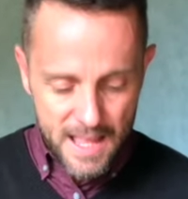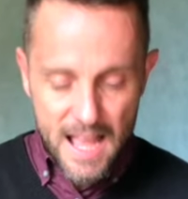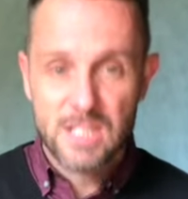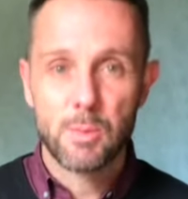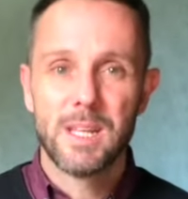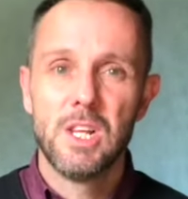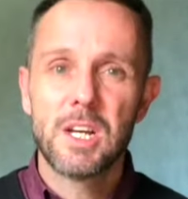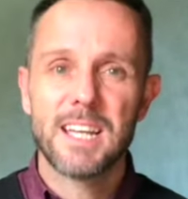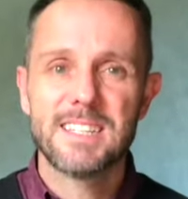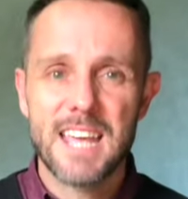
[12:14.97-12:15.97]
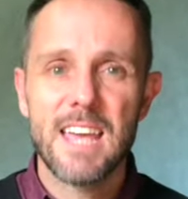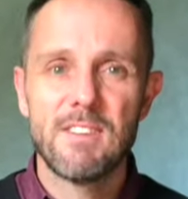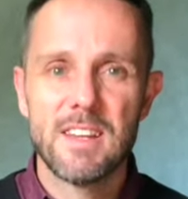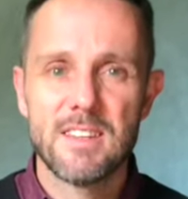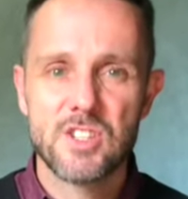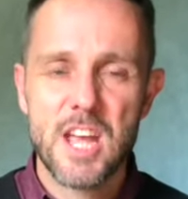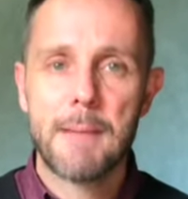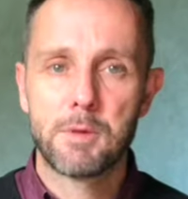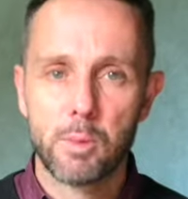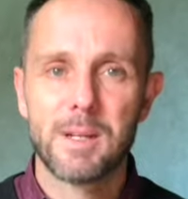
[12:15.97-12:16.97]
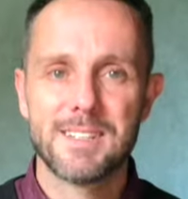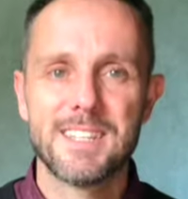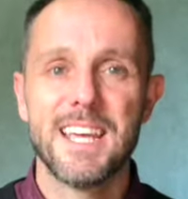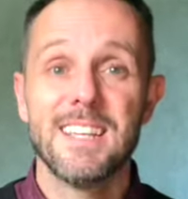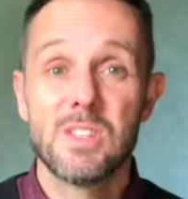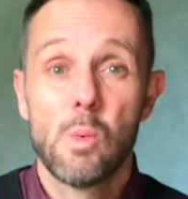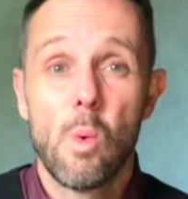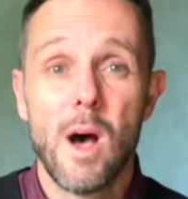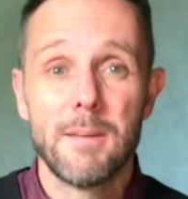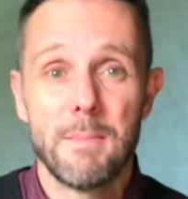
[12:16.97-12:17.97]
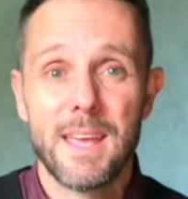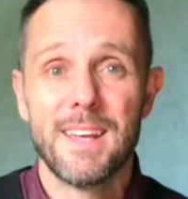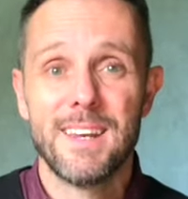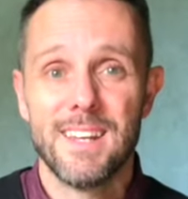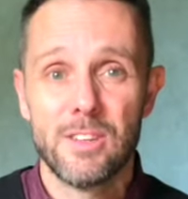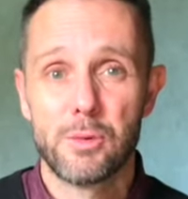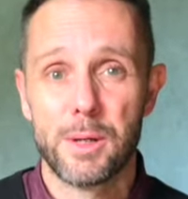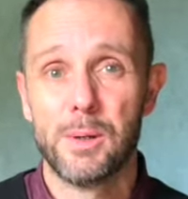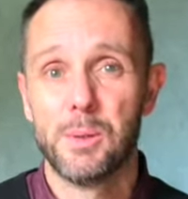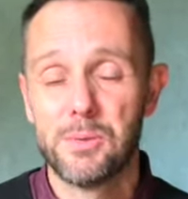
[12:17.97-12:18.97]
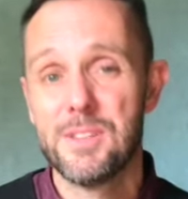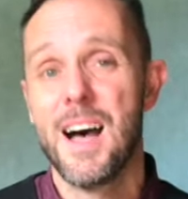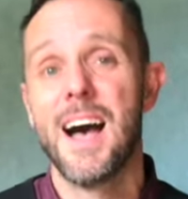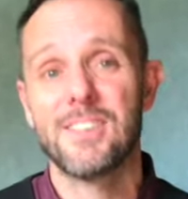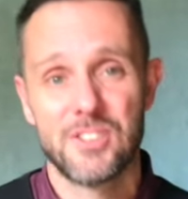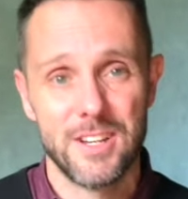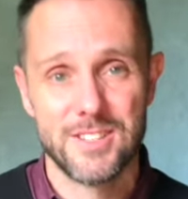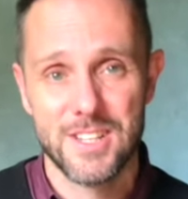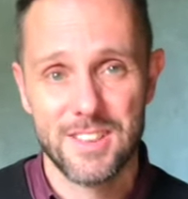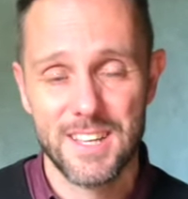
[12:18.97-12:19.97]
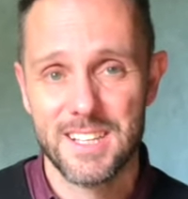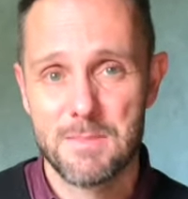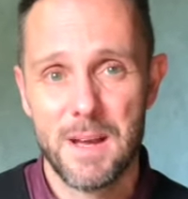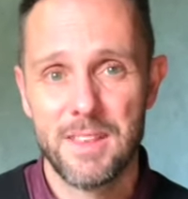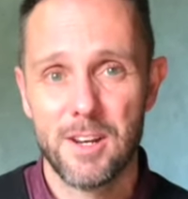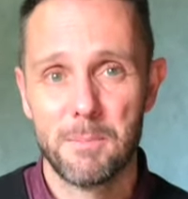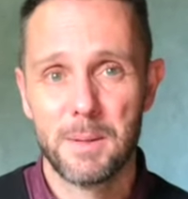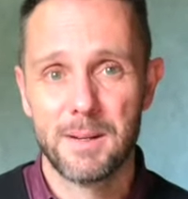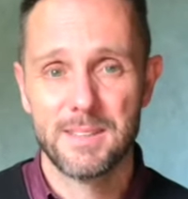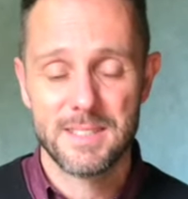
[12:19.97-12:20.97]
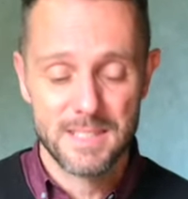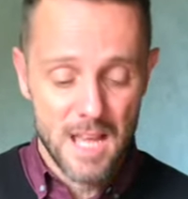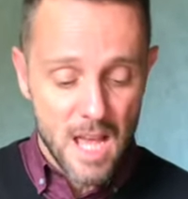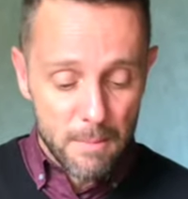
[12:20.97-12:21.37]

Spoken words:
as we look at David in this chapter, we're going to see he's the one man in Israel who's not judging things by their appearances,